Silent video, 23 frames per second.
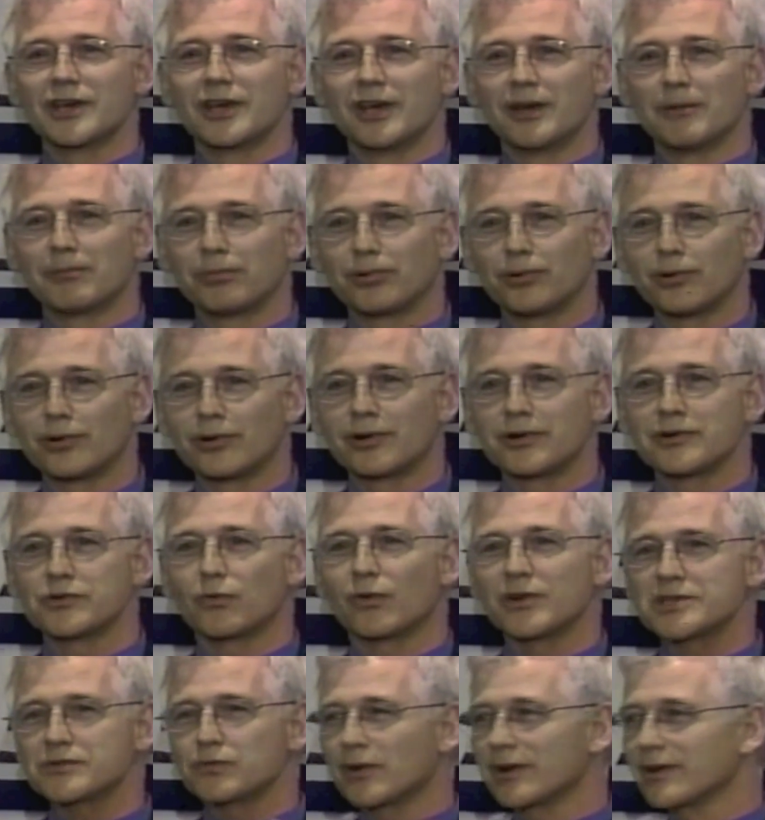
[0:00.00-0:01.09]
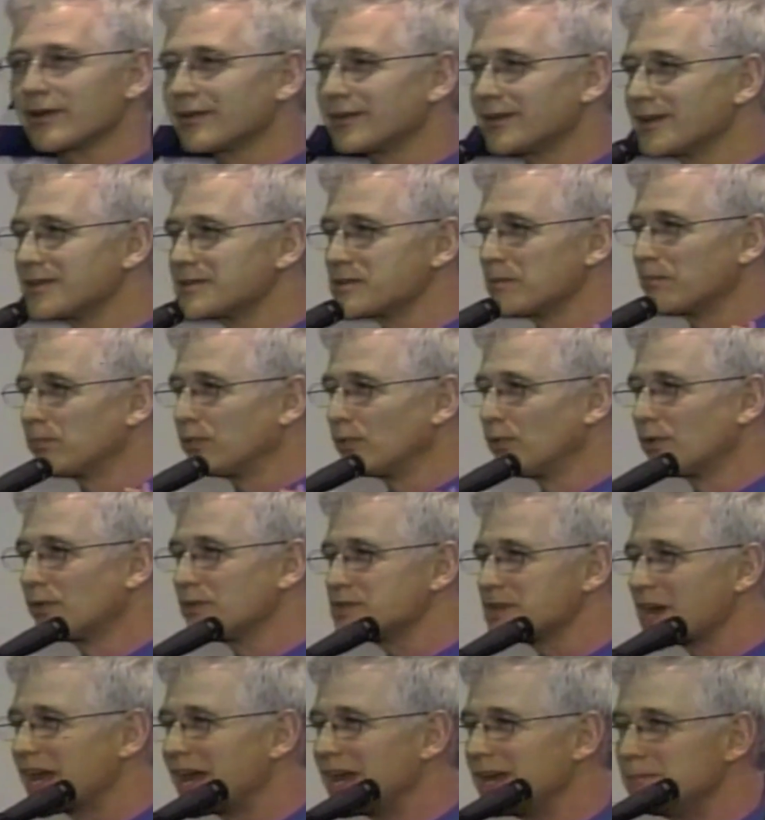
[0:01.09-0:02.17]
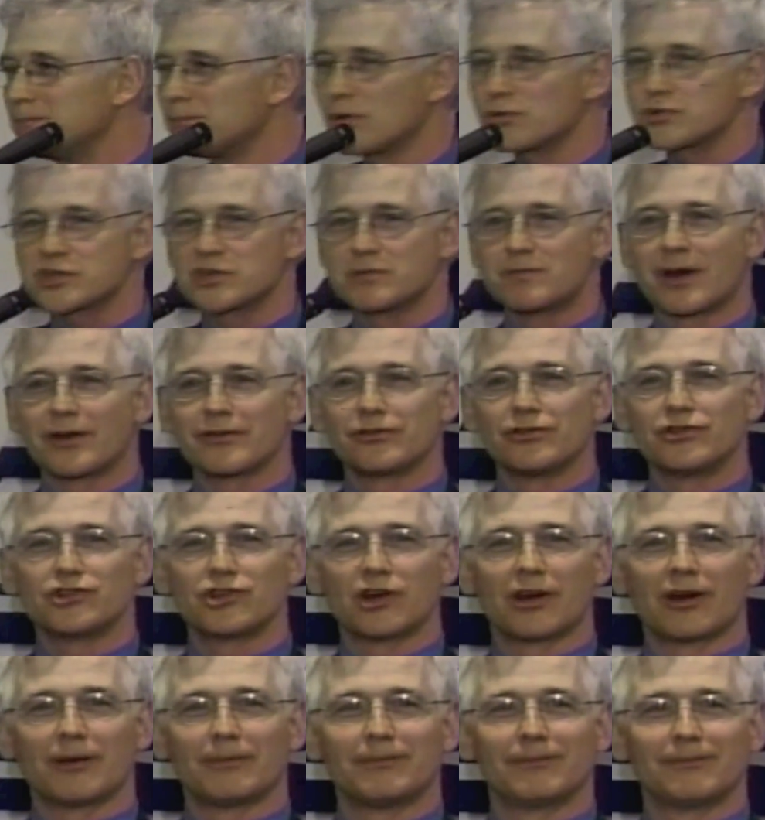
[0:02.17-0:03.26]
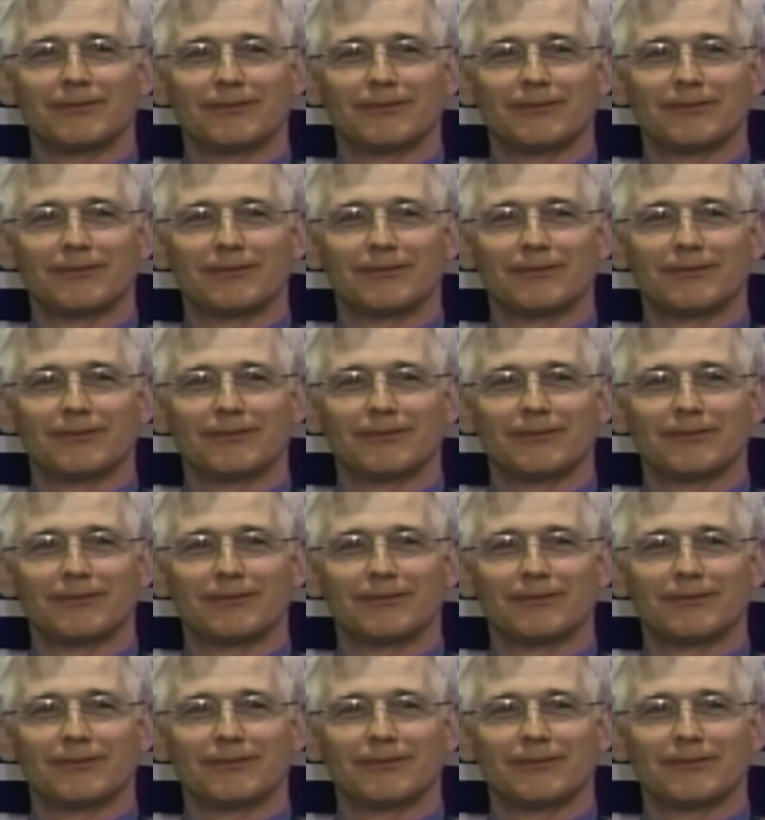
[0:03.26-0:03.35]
what's one of the things employers hate most about their job?